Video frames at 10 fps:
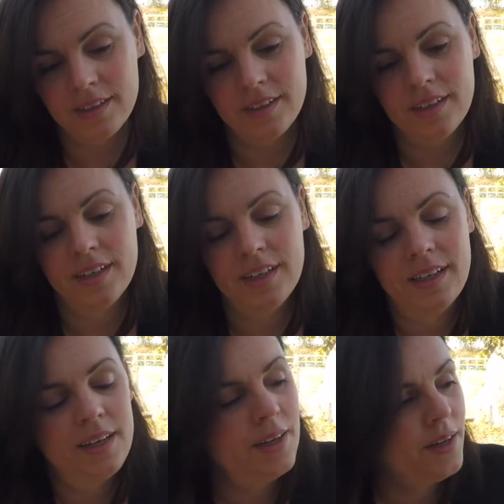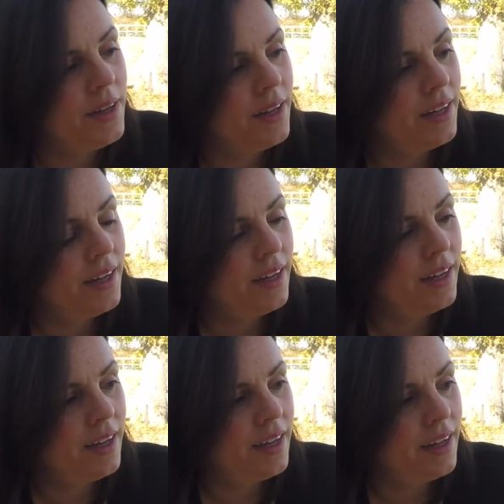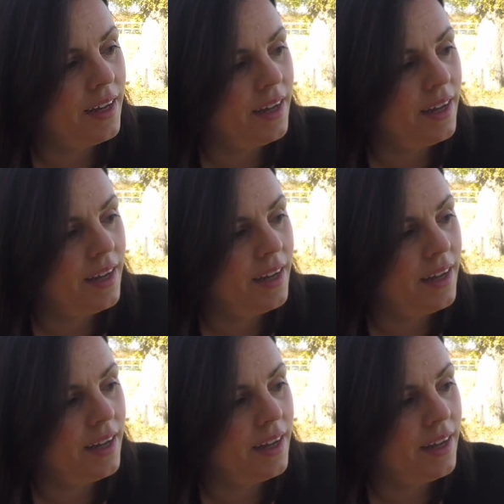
[no speech]